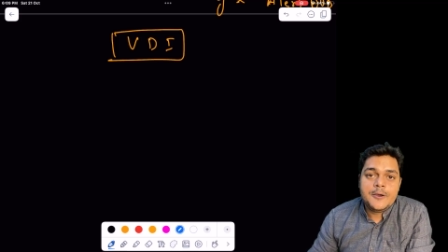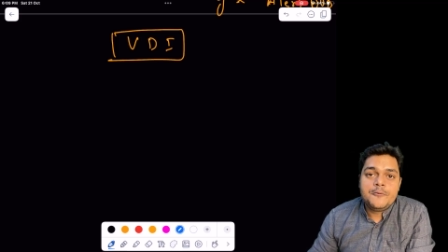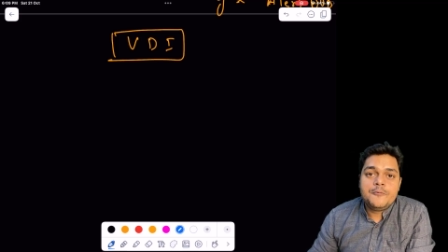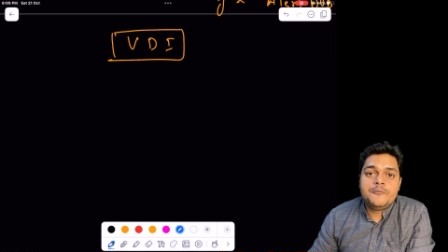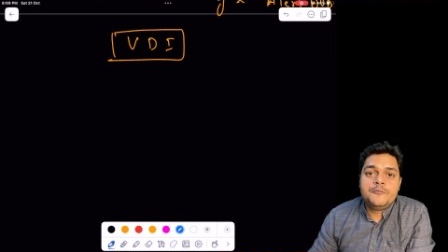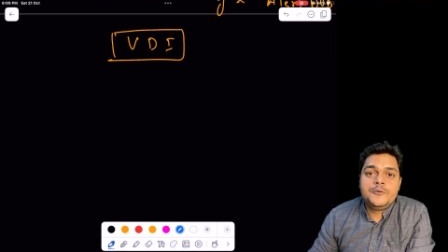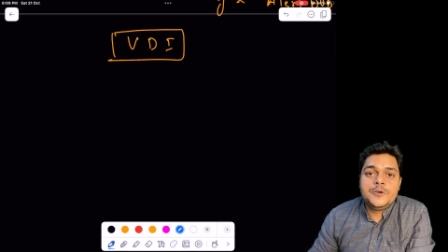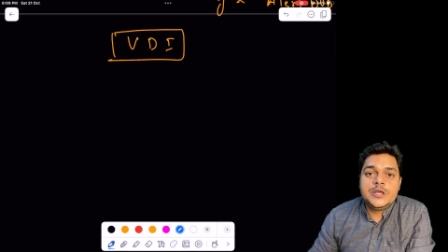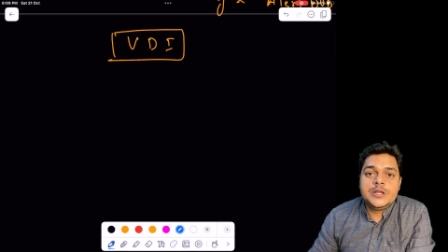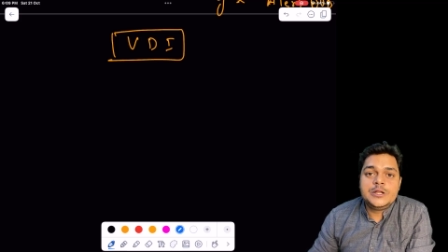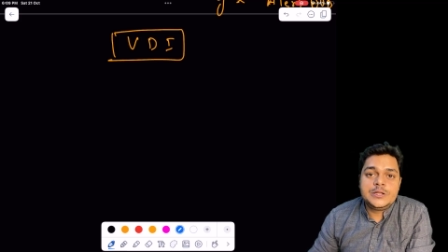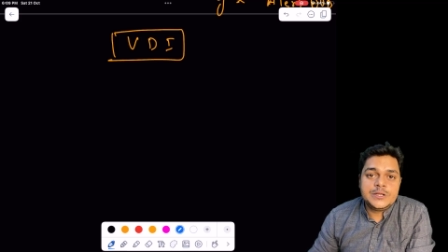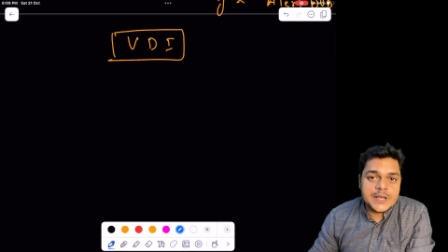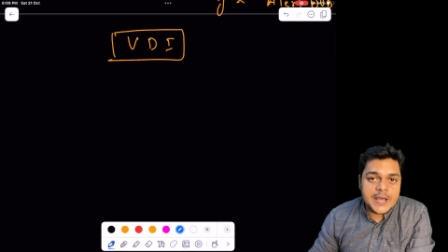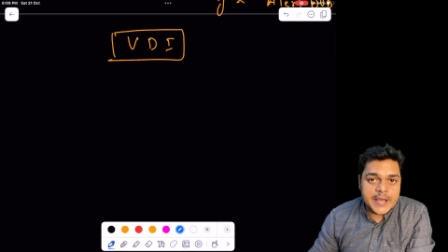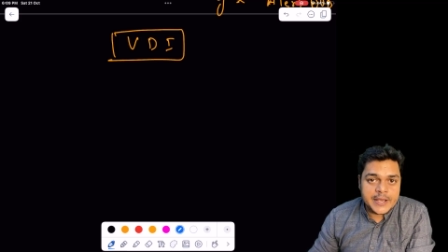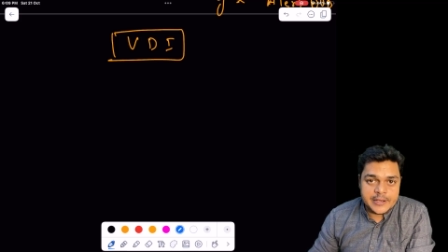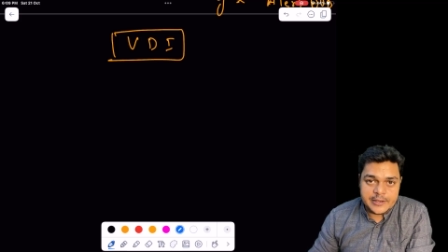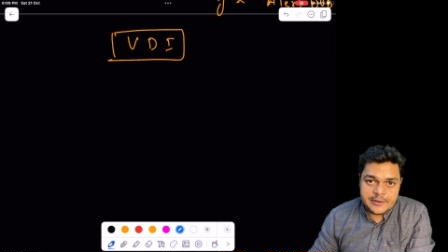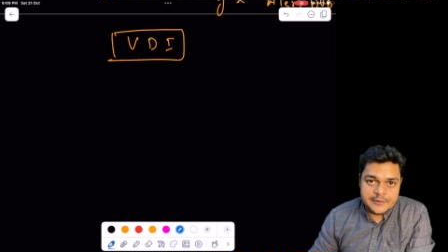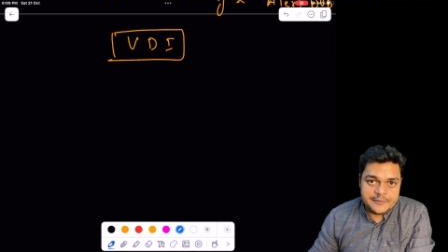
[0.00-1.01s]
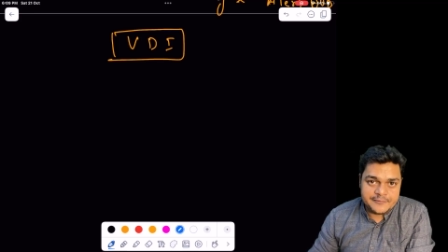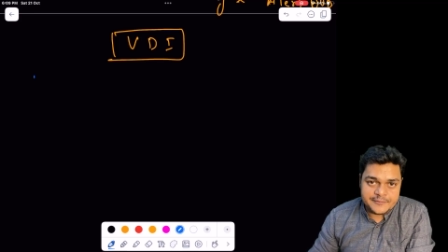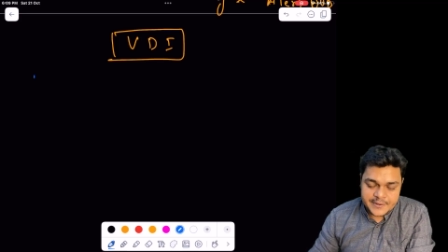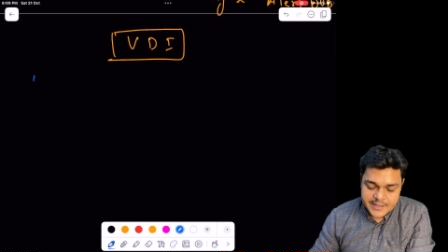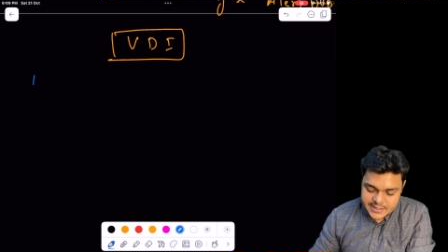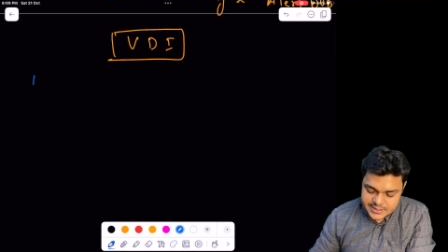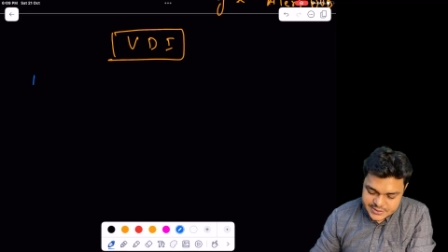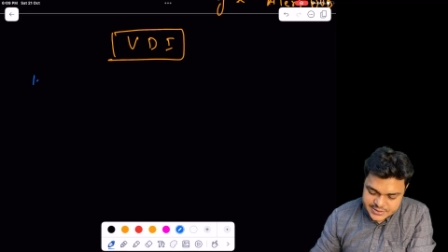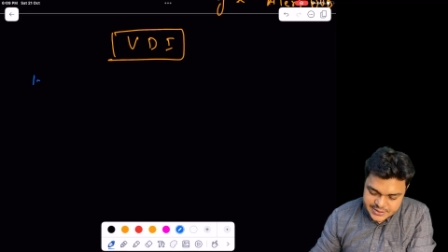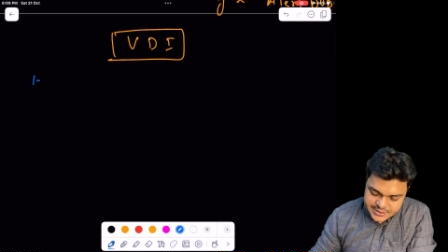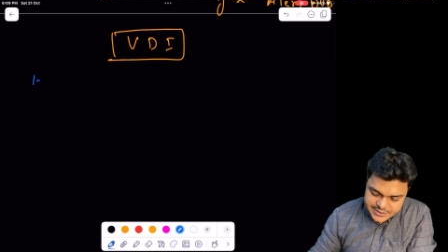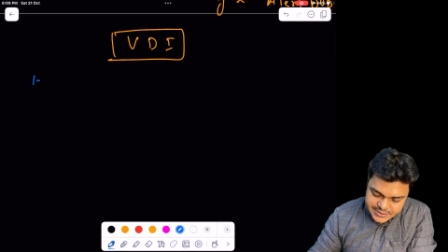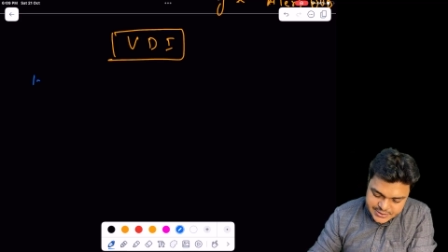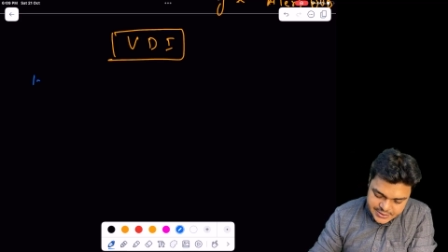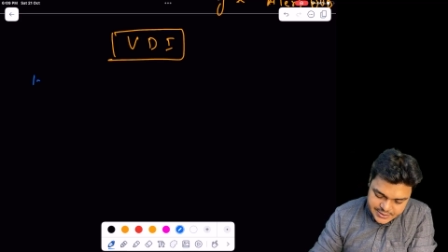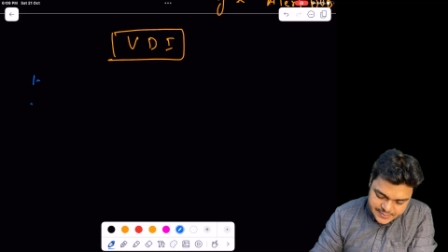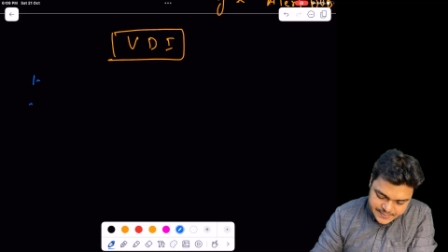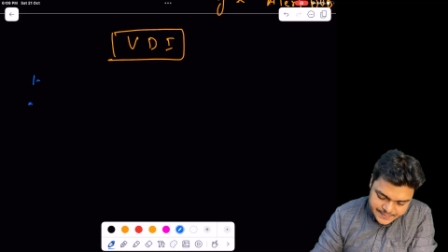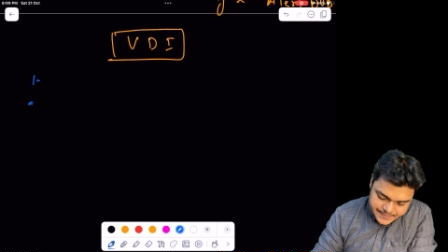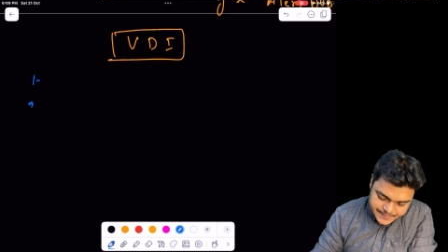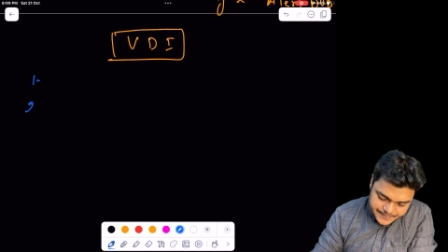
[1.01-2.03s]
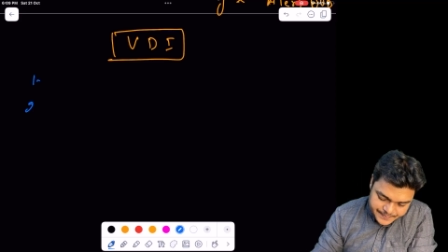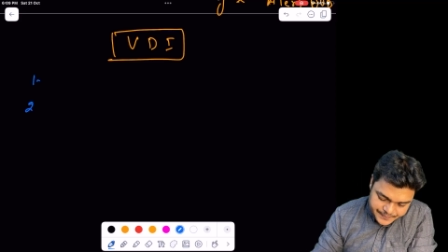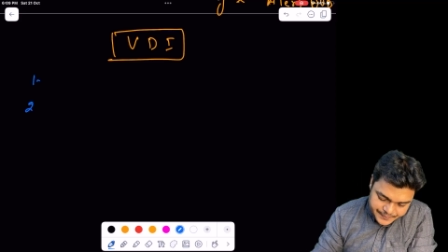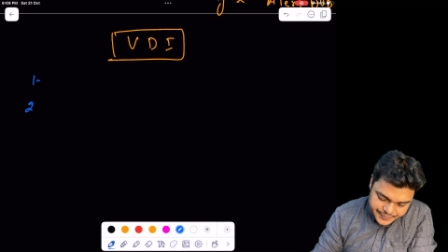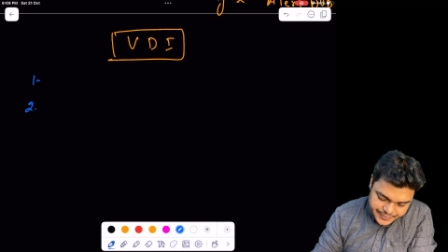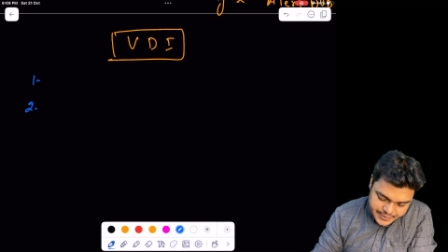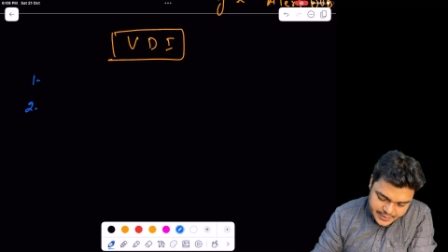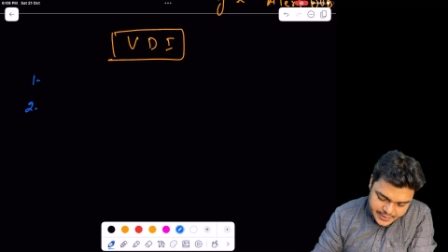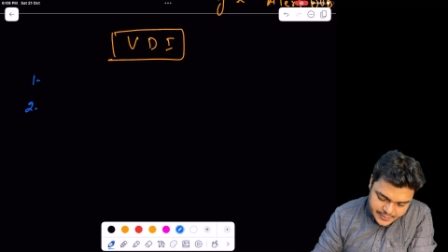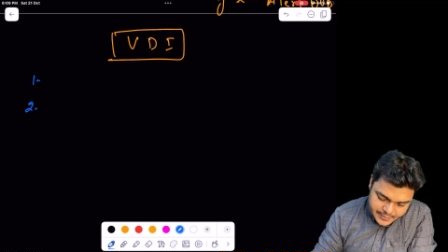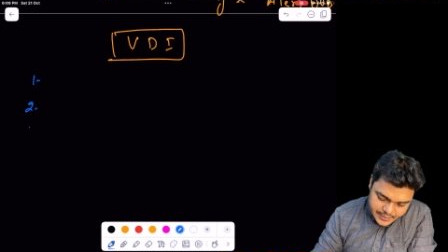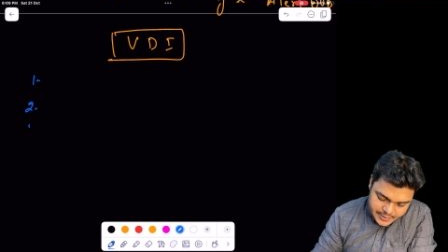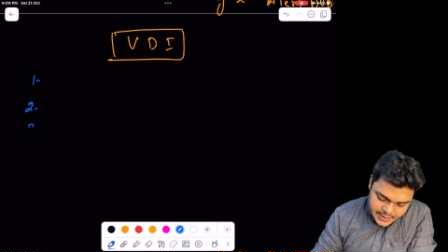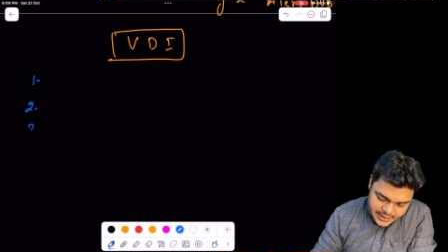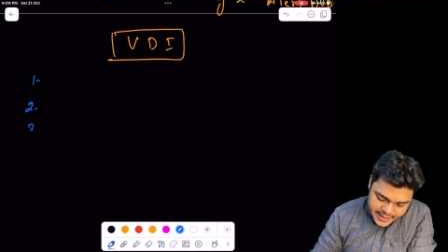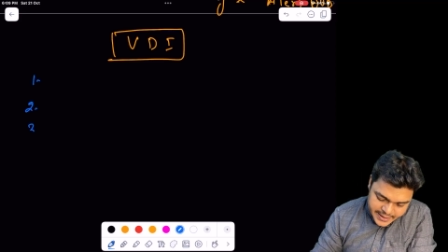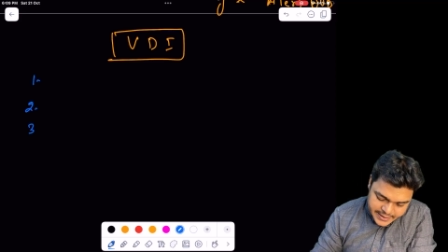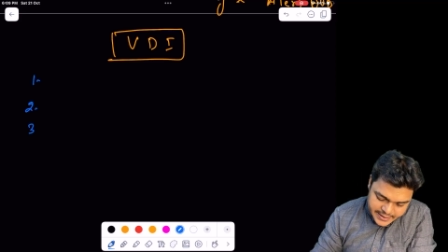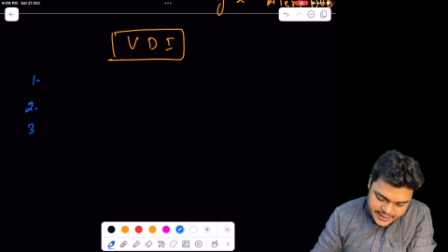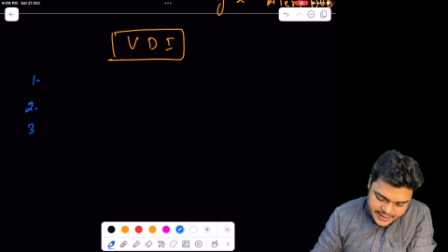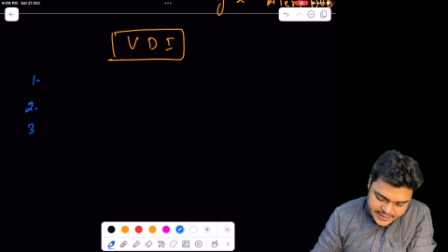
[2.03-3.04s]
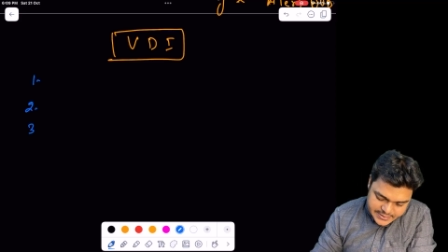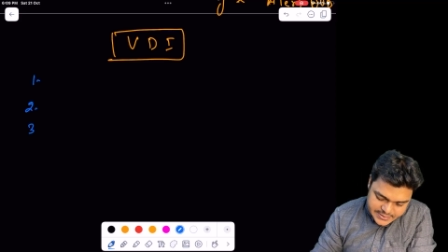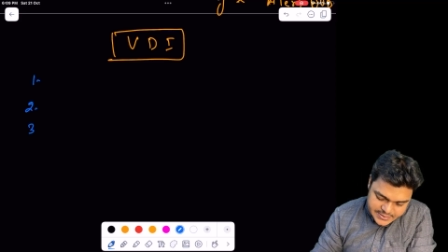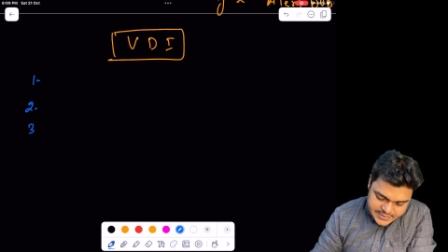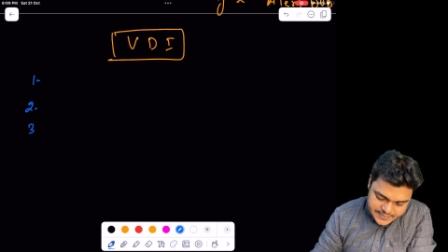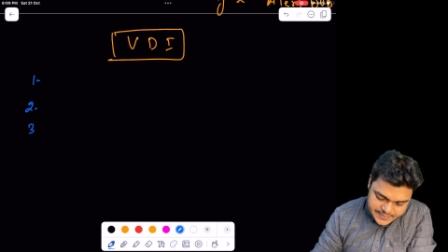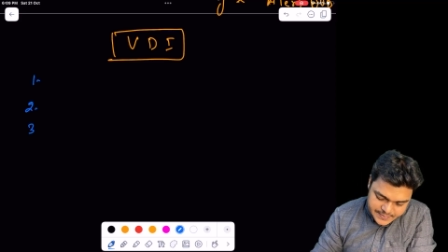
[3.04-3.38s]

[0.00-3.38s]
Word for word: VDI infrastructure. Like as